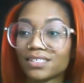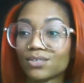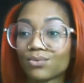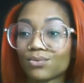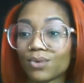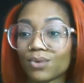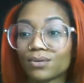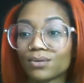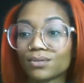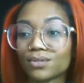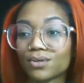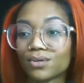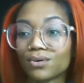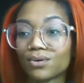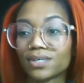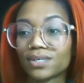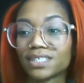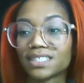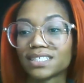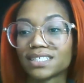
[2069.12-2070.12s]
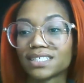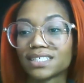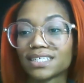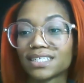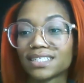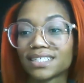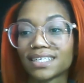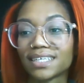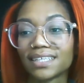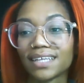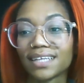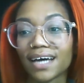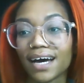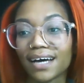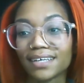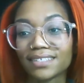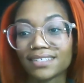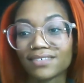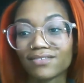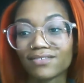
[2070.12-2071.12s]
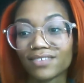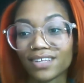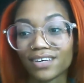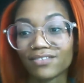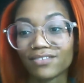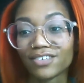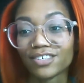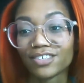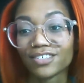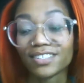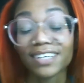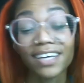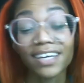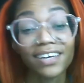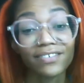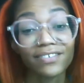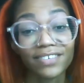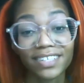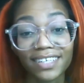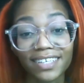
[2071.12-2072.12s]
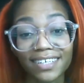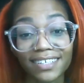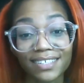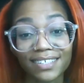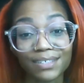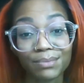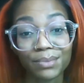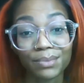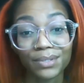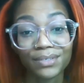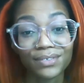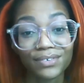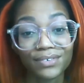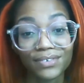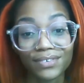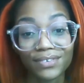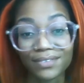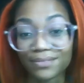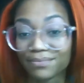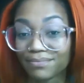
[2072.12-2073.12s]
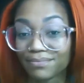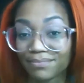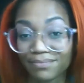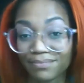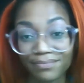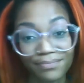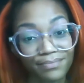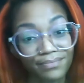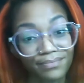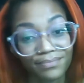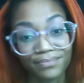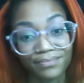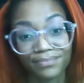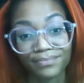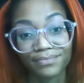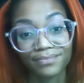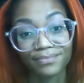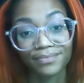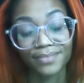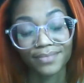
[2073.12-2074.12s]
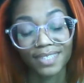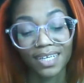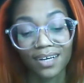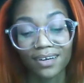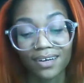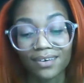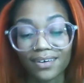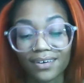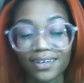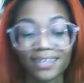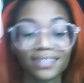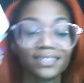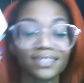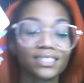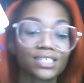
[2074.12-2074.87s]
The Rose course, It says, in the eyes of lovers, everything is beautiful. All right.